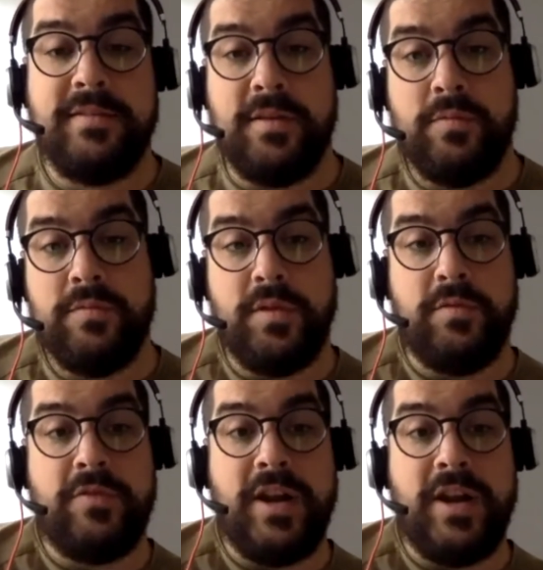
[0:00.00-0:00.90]
the
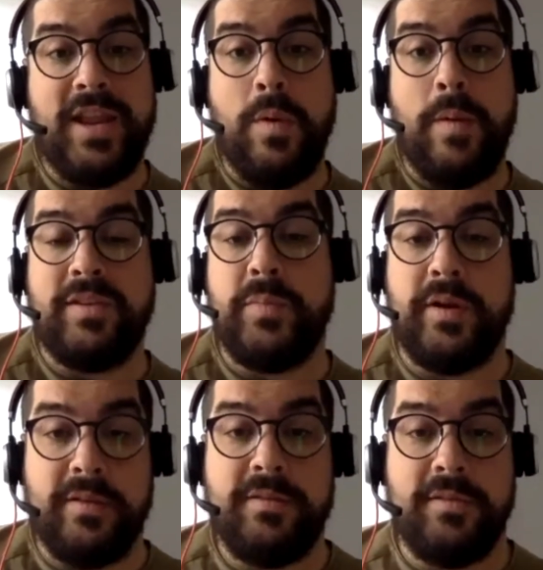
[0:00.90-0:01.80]
front end web
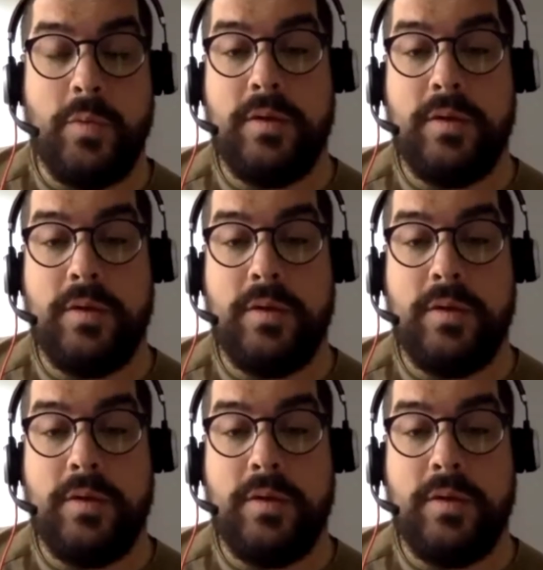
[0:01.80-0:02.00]
experience as well.